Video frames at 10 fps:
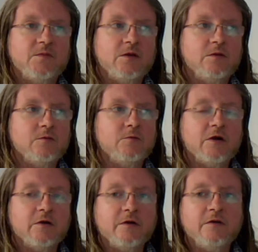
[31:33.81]
you
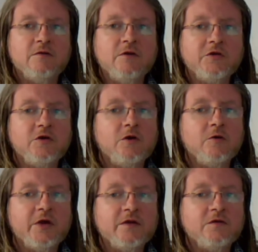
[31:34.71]
are not
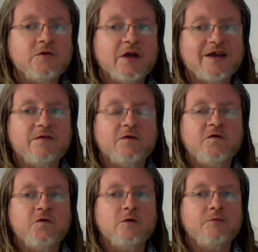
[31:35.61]
going to have a
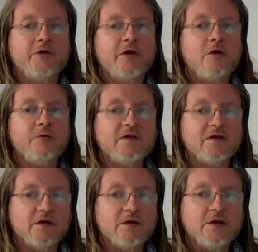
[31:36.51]
full
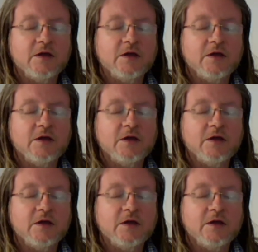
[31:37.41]
priority,